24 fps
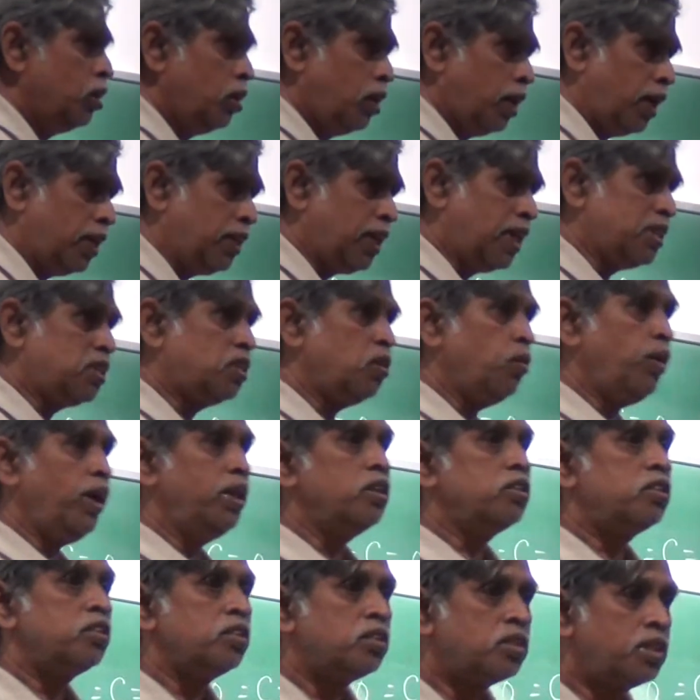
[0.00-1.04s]
And that's the way
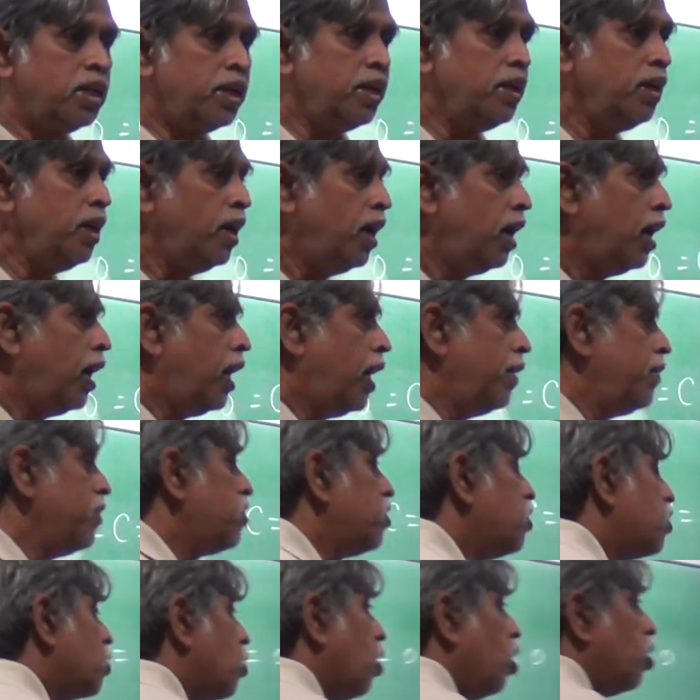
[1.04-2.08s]
this is said, and this
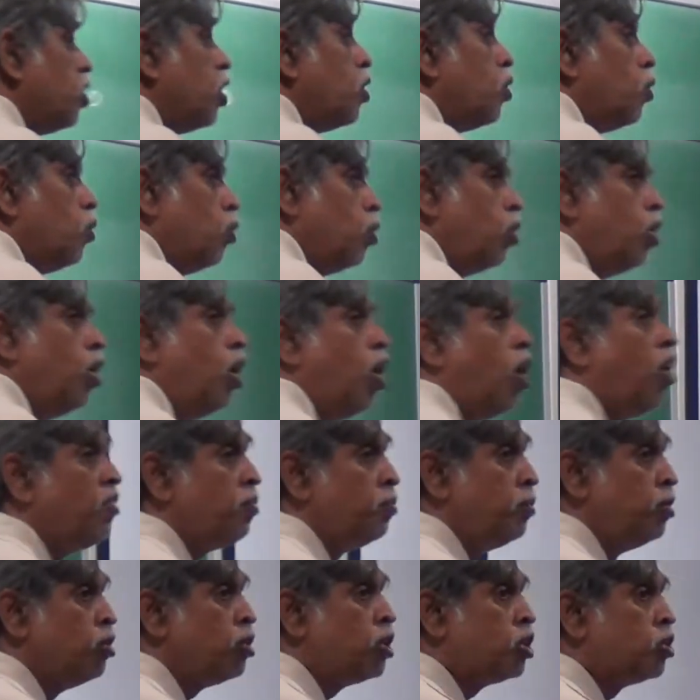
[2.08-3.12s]
is called the rule
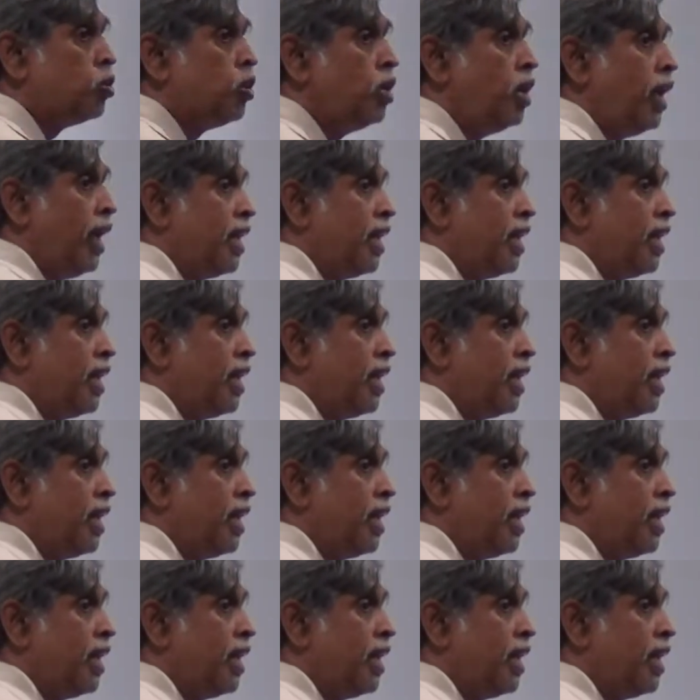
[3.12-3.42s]
of mutual